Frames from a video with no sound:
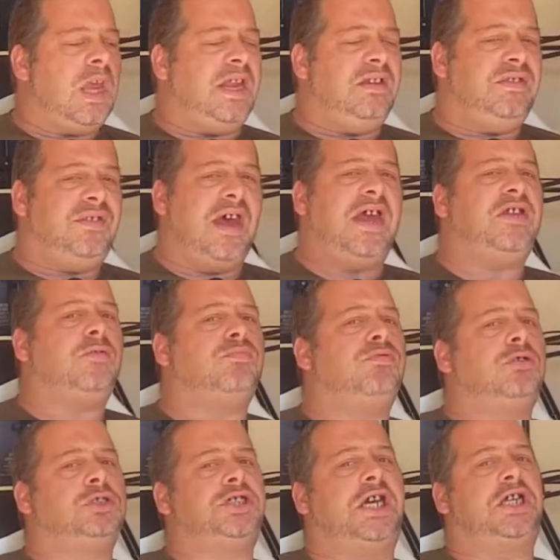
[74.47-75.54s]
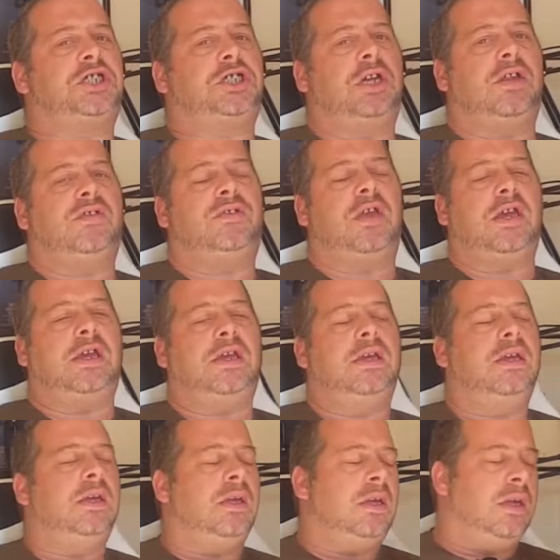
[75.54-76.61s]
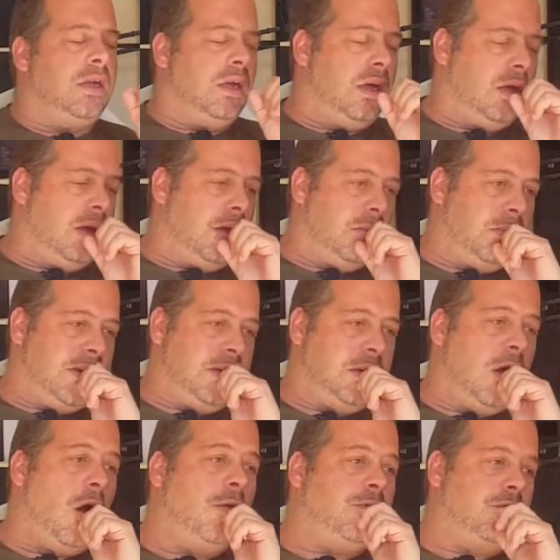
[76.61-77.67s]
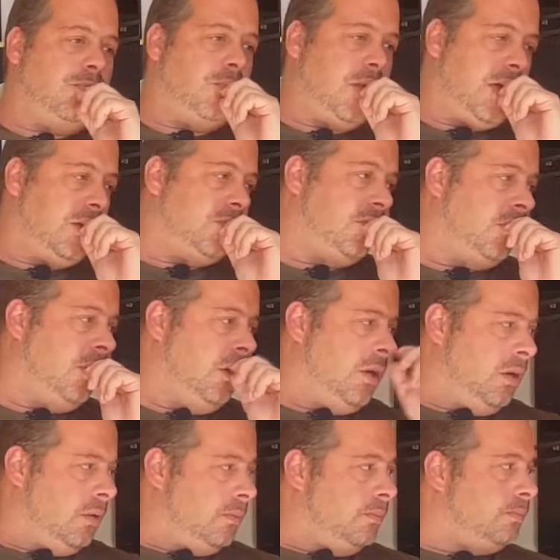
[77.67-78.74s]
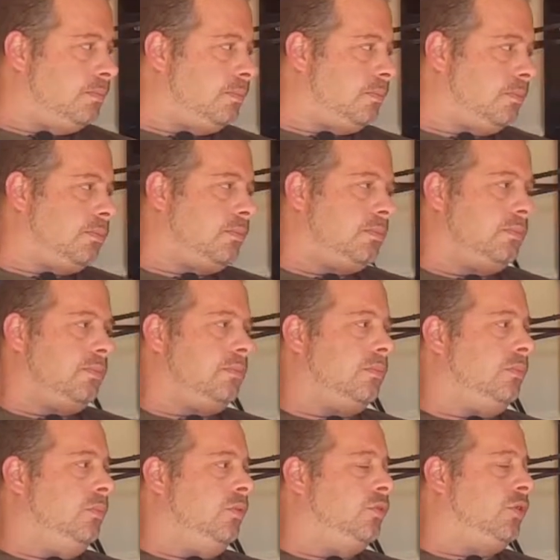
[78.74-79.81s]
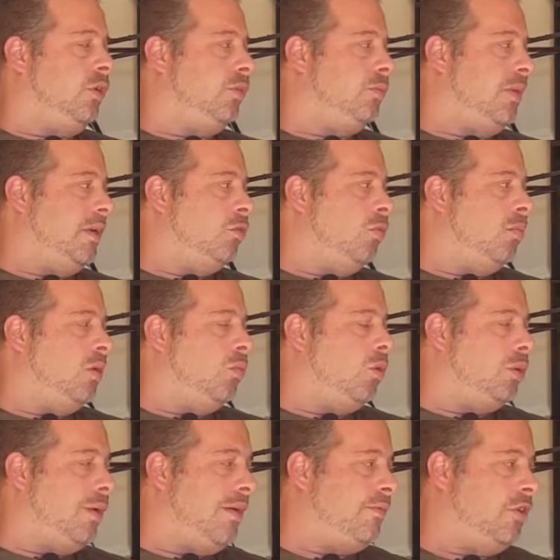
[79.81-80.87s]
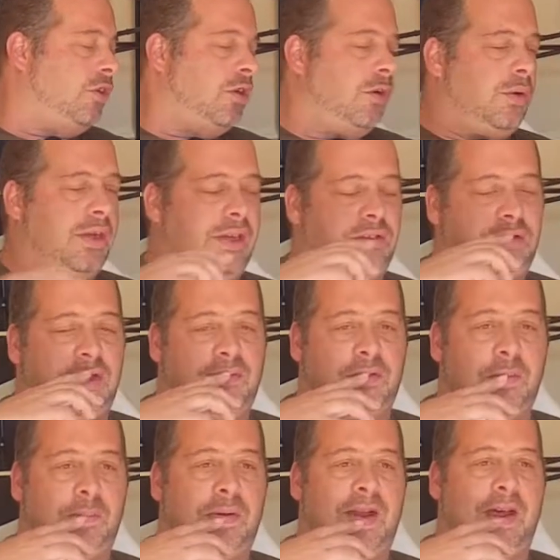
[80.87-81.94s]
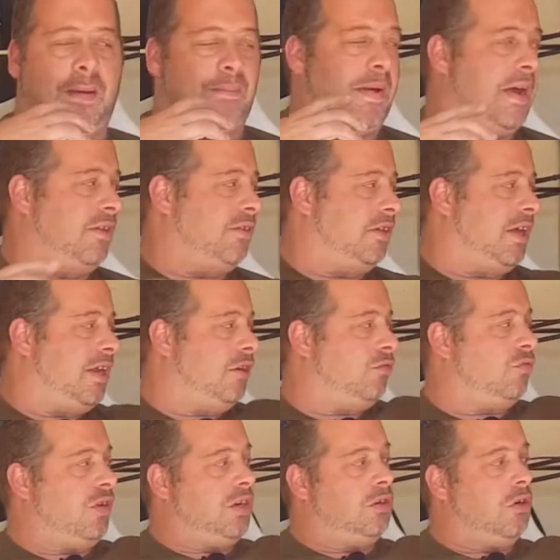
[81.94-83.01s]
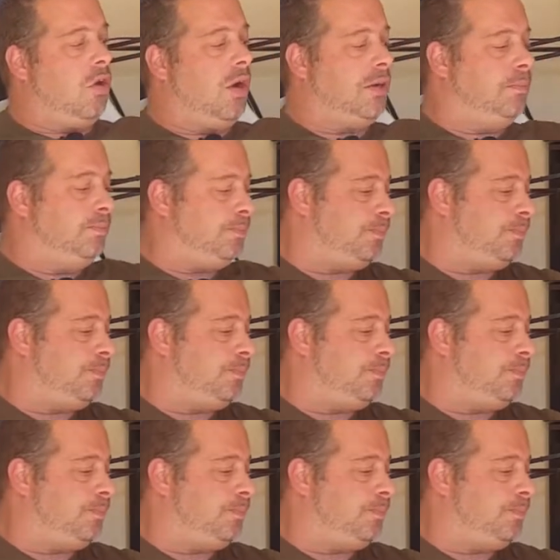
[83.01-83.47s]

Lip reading: intense project, shall I say, in After Effects, excuse me, normally what you have to do is you have to play it back to get the green line.